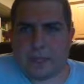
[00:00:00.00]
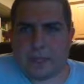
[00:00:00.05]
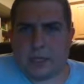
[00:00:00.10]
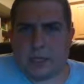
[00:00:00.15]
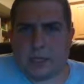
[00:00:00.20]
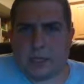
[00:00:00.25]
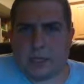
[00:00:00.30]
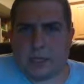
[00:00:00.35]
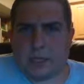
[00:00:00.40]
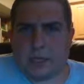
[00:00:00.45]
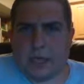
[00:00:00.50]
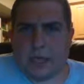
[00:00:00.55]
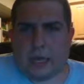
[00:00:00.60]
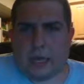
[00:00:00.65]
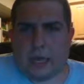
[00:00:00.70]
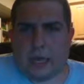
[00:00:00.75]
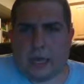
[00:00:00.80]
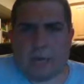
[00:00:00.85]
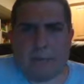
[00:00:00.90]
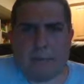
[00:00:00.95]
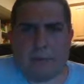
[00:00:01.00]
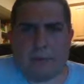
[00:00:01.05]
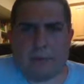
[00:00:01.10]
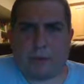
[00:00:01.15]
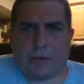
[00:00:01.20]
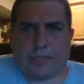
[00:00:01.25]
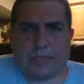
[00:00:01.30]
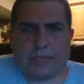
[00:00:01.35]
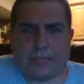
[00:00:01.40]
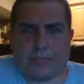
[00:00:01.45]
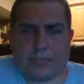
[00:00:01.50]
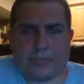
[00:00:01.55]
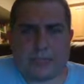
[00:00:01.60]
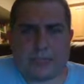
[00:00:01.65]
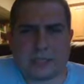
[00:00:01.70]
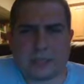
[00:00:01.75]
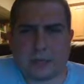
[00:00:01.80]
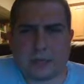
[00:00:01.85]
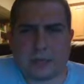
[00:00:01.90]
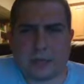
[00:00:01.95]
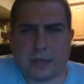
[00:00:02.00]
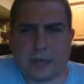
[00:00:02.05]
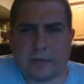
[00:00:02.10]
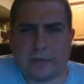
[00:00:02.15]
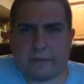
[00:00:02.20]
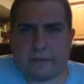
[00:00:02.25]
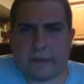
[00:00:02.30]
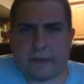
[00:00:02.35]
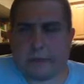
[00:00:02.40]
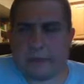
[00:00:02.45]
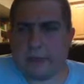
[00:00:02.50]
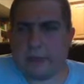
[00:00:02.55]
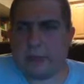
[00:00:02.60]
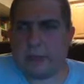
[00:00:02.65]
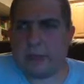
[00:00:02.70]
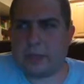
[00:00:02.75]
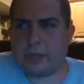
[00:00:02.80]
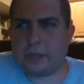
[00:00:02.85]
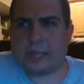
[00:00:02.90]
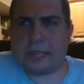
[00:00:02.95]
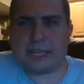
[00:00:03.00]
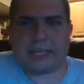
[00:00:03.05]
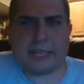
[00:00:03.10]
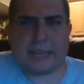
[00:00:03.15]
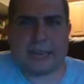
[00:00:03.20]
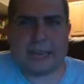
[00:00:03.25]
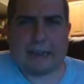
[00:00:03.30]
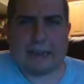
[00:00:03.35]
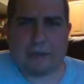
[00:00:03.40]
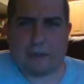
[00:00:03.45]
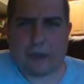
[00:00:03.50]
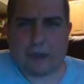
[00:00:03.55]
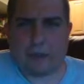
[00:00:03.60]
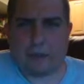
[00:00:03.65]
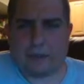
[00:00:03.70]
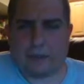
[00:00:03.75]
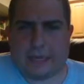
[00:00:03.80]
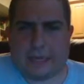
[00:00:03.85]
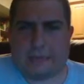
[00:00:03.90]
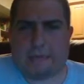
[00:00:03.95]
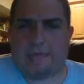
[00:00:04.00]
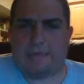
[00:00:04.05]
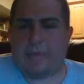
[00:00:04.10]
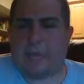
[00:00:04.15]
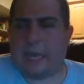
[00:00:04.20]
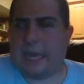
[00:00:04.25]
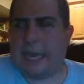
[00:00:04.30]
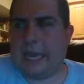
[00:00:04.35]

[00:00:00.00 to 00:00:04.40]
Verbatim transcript: the high priestess or whatever chasing after all of them.